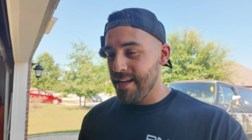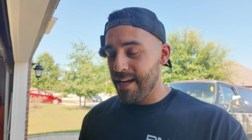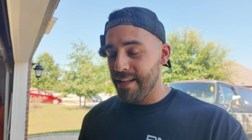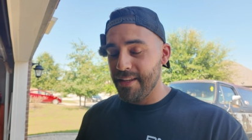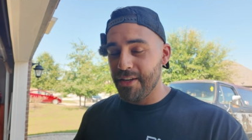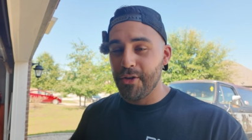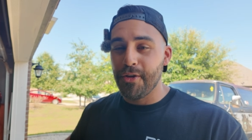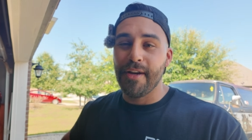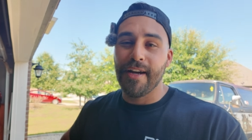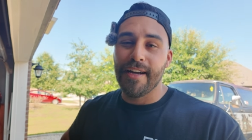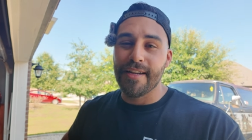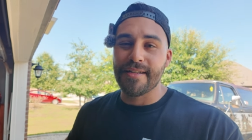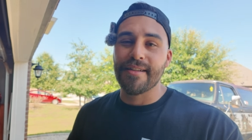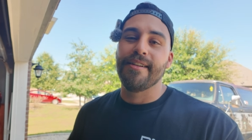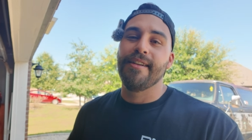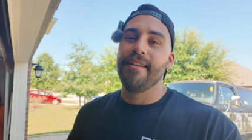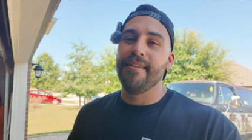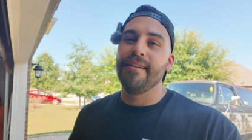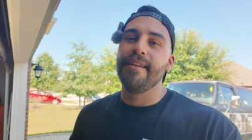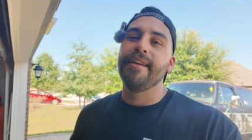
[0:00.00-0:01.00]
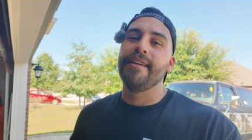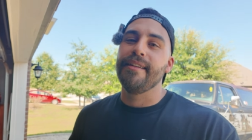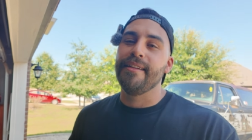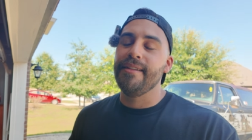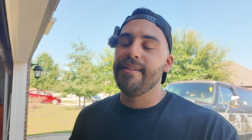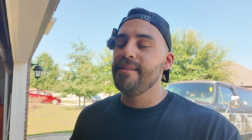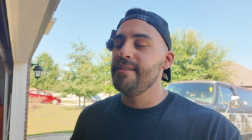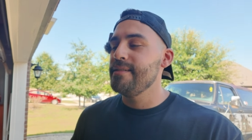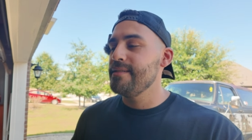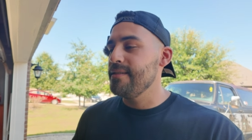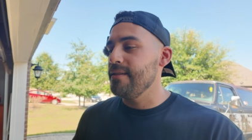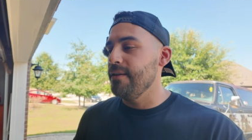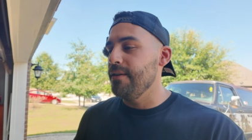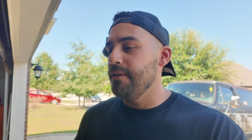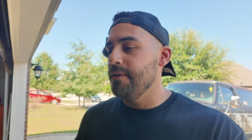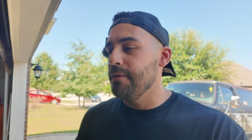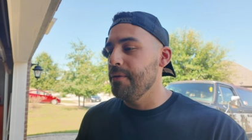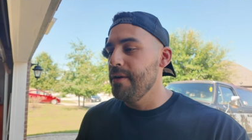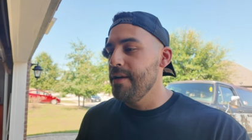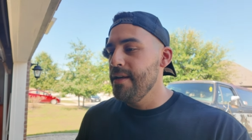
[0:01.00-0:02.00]
I think you guys are going to like it.
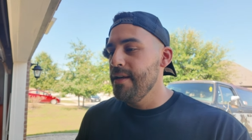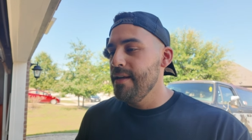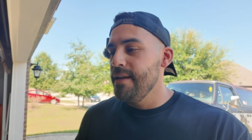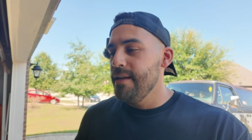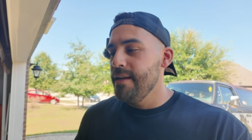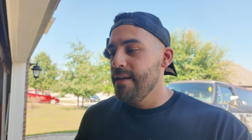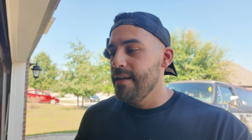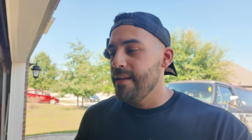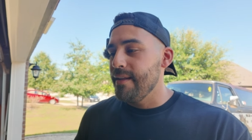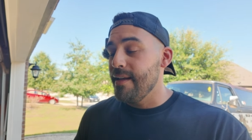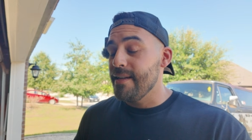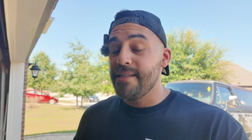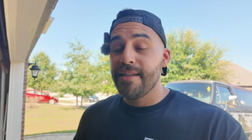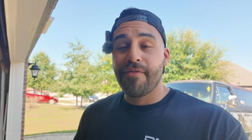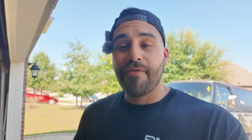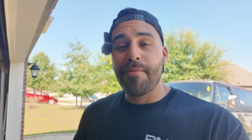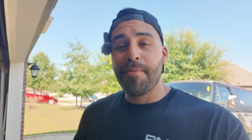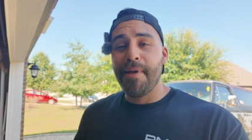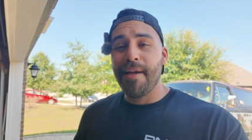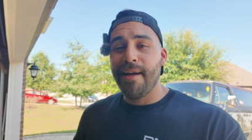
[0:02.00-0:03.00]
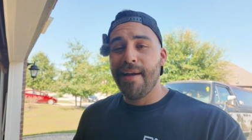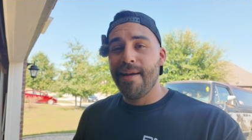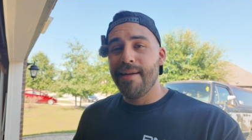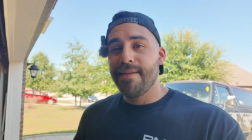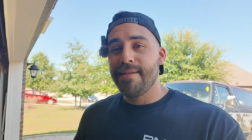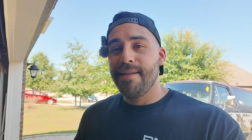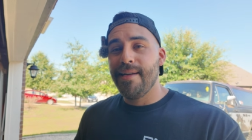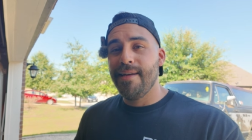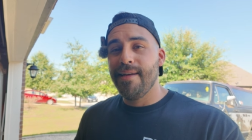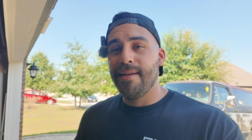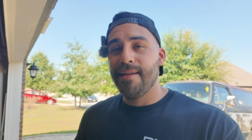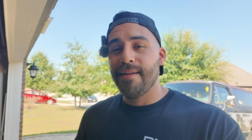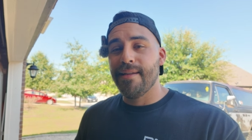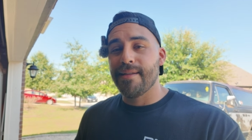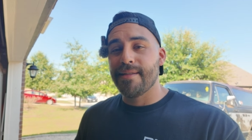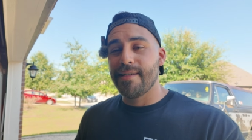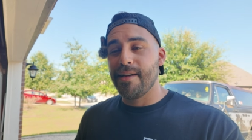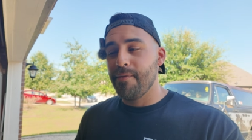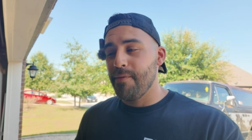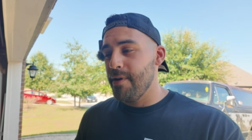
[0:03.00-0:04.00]
So that's it for me, guys.
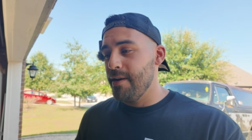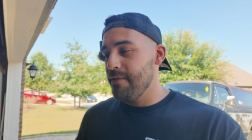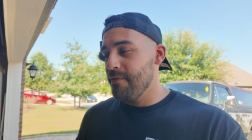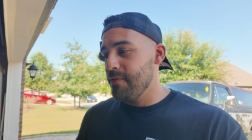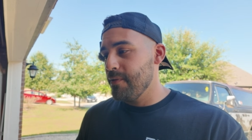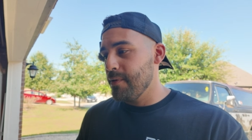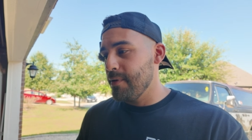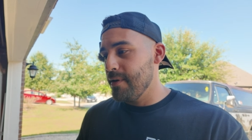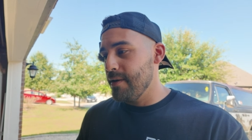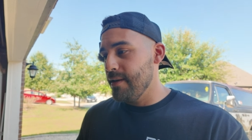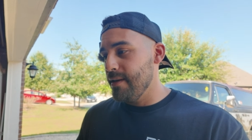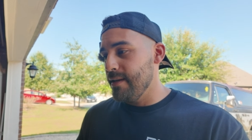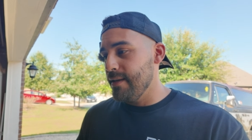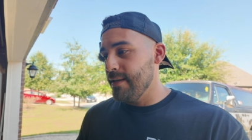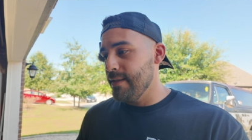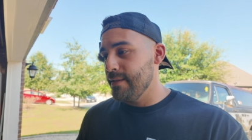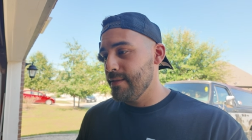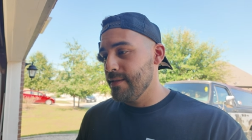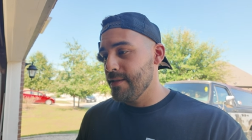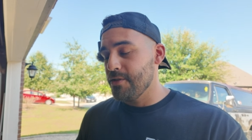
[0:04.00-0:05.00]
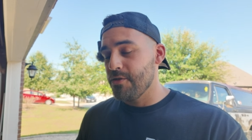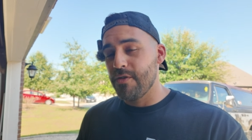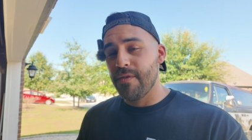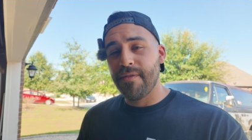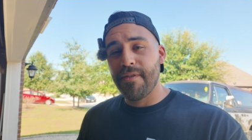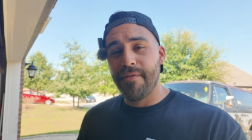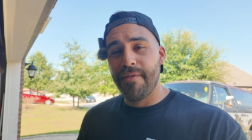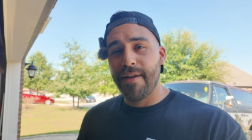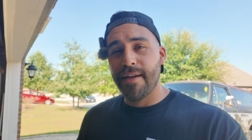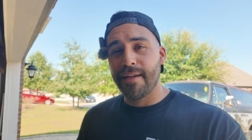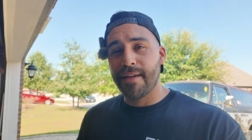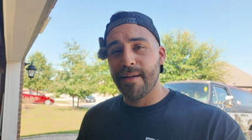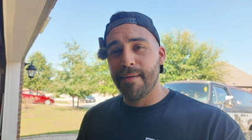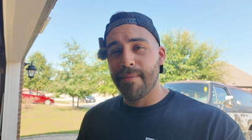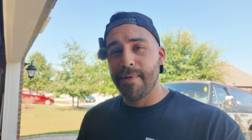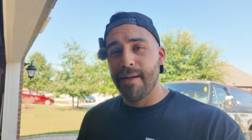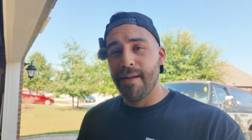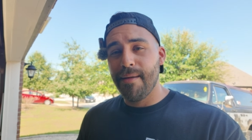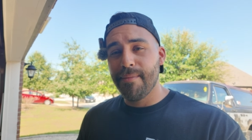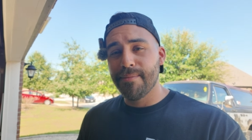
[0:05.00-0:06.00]
Let's get ready for this drift event
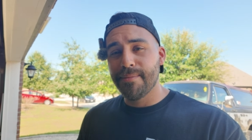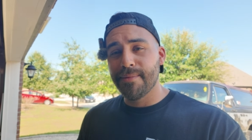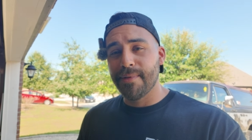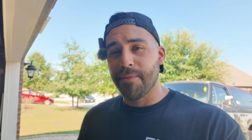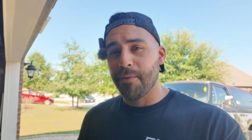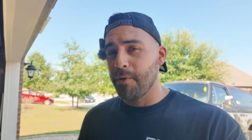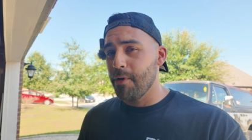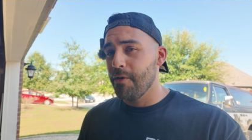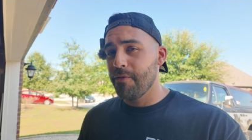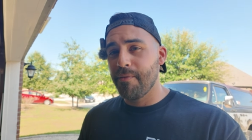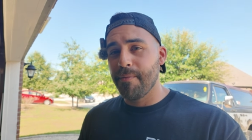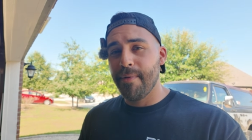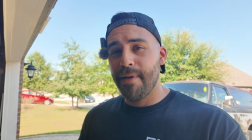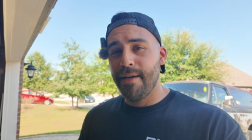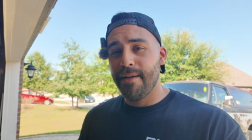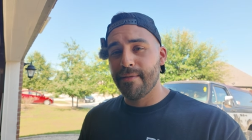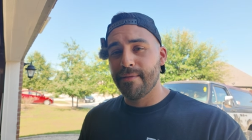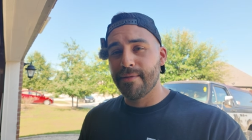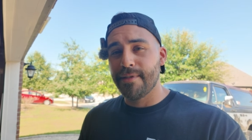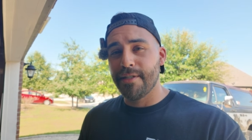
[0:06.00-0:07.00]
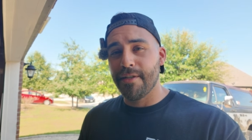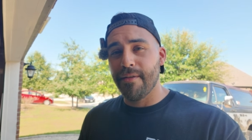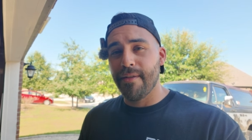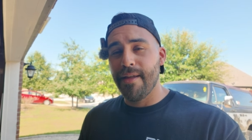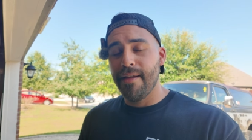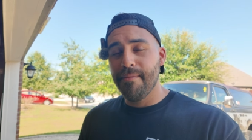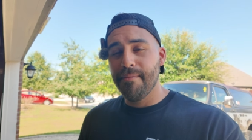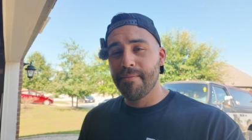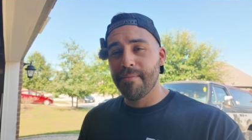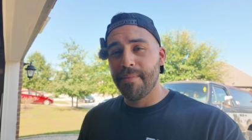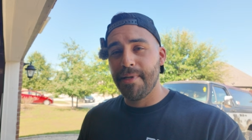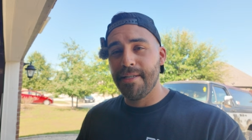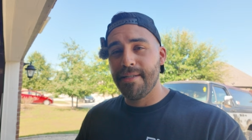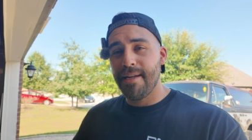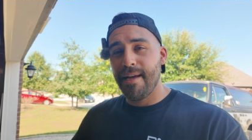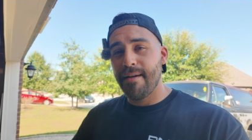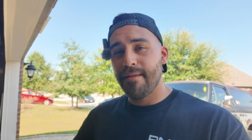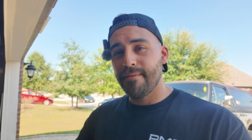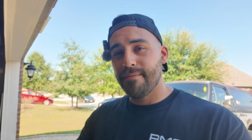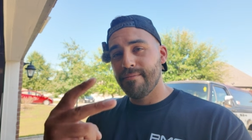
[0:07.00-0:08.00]
coming up, and we'll go from there. Till then, peace
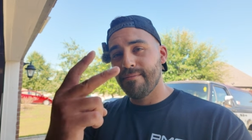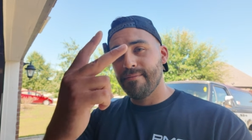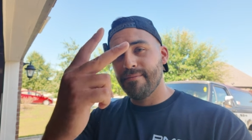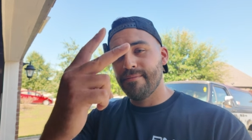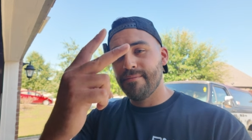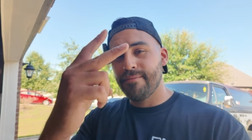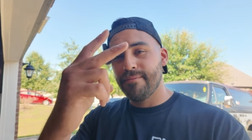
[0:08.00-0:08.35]
out.